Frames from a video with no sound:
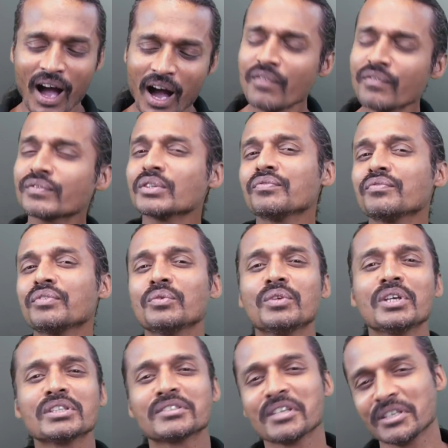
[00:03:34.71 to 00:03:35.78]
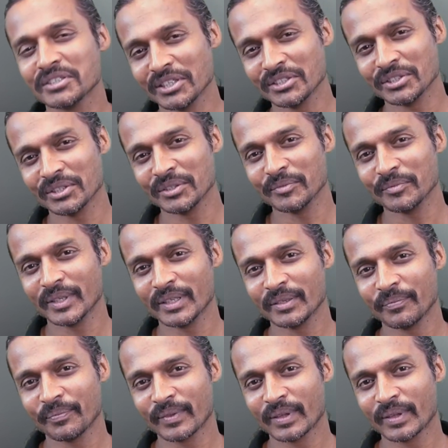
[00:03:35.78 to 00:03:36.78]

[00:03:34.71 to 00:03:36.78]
After a few days, ladies and gentlemen,